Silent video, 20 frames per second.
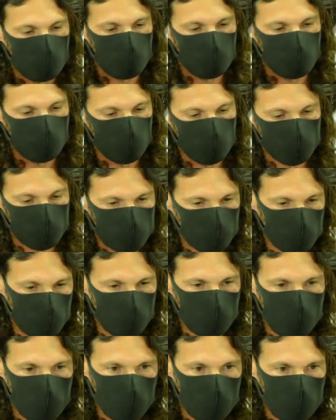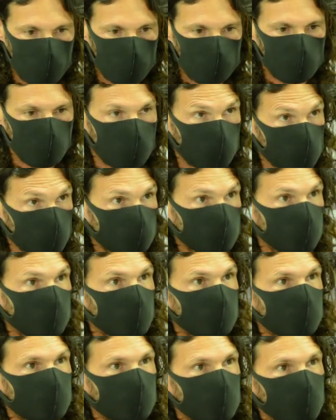A little, we
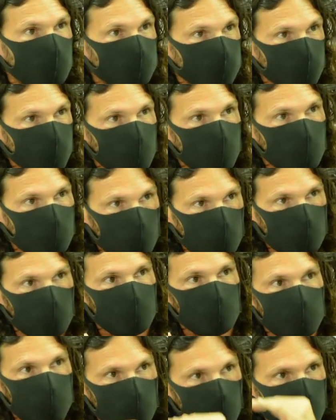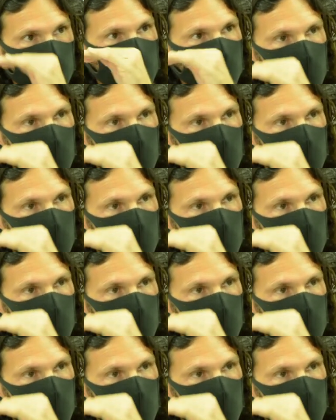construct a little